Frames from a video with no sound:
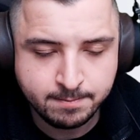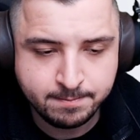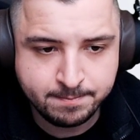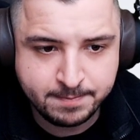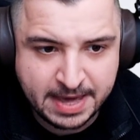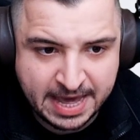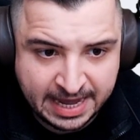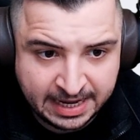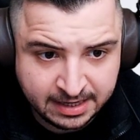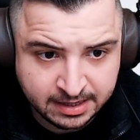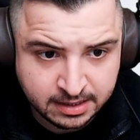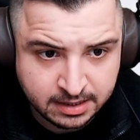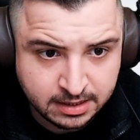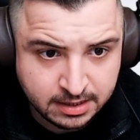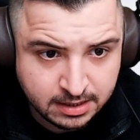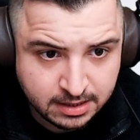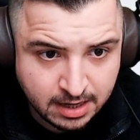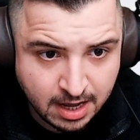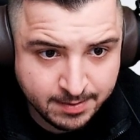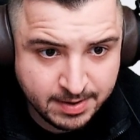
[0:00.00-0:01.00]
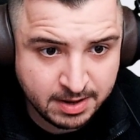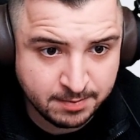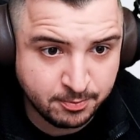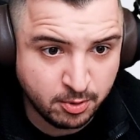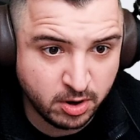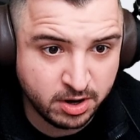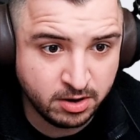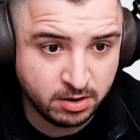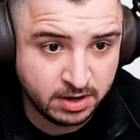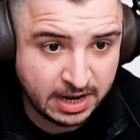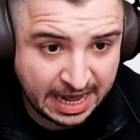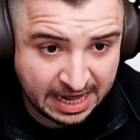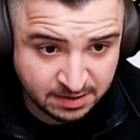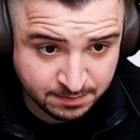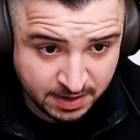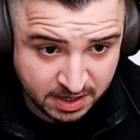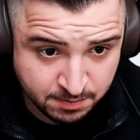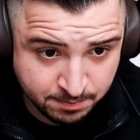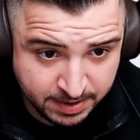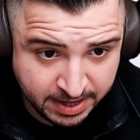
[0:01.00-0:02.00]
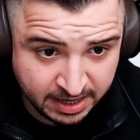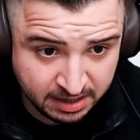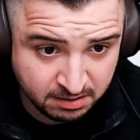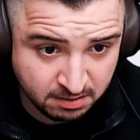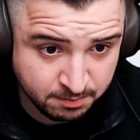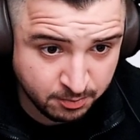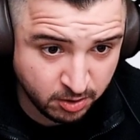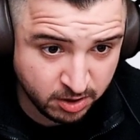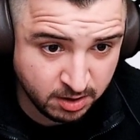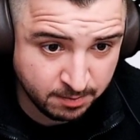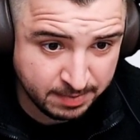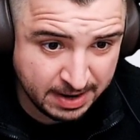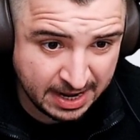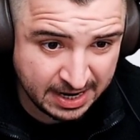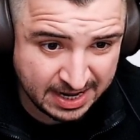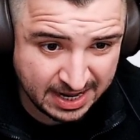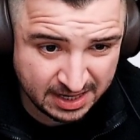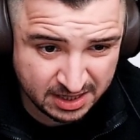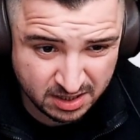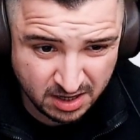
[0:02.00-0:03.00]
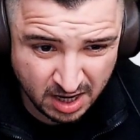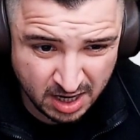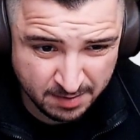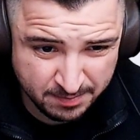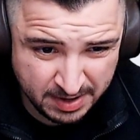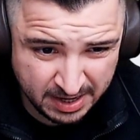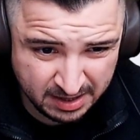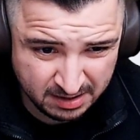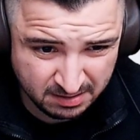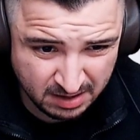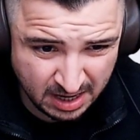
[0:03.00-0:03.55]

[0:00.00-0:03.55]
big. I mean, a point on Hazmat's big. A point on Black Cat's kind of big.